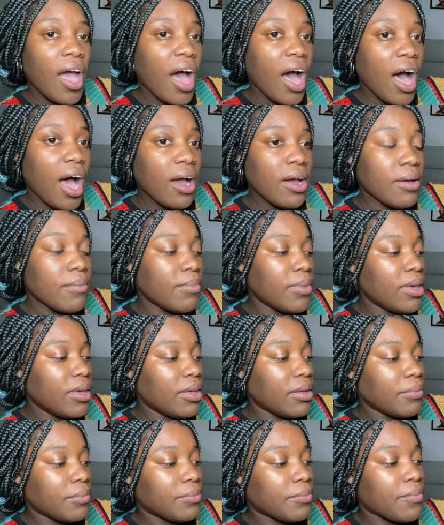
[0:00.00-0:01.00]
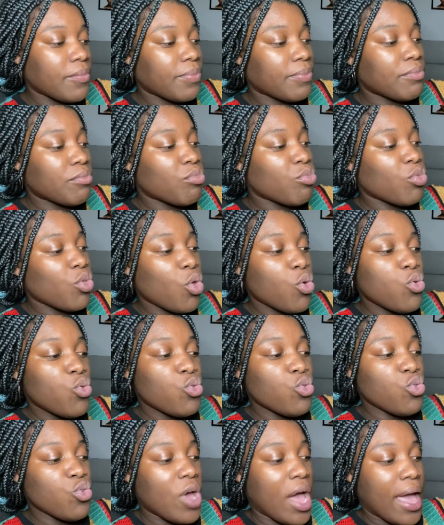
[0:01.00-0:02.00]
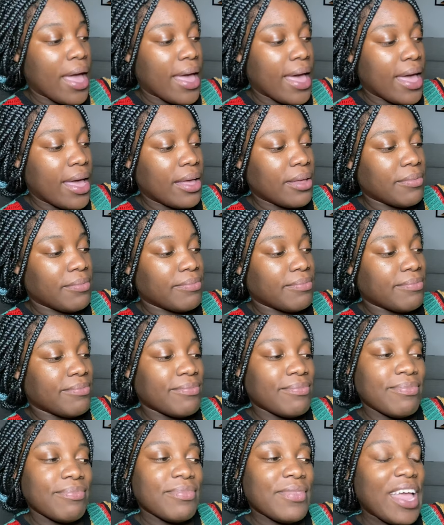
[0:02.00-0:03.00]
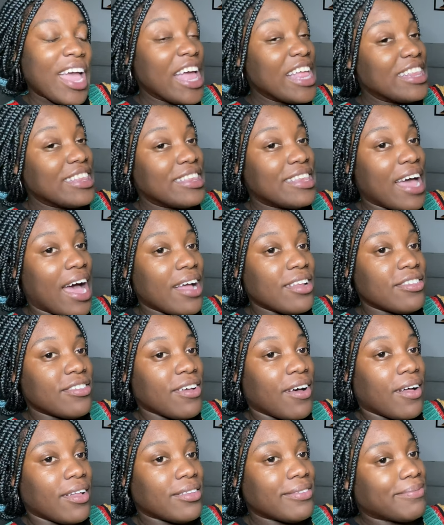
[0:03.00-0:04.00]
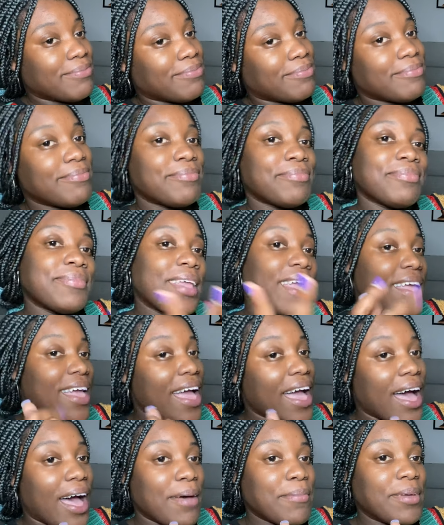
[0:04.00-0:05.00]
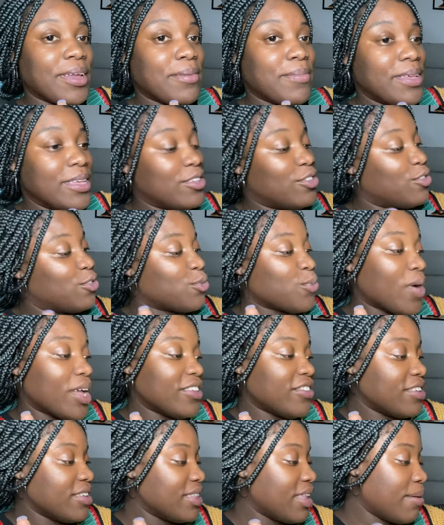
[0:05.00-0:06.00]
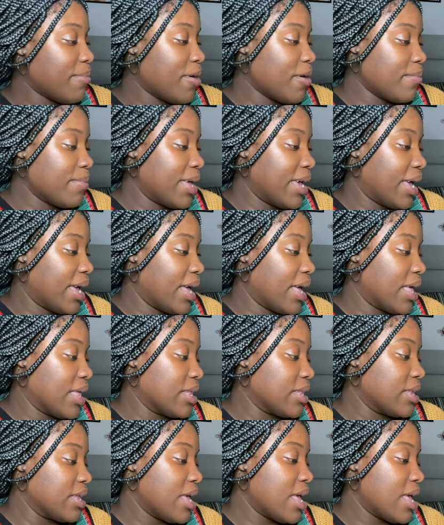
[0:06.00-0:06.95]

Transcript: R&B, reggae, dancehall. I'm going to be swatching them on my hand.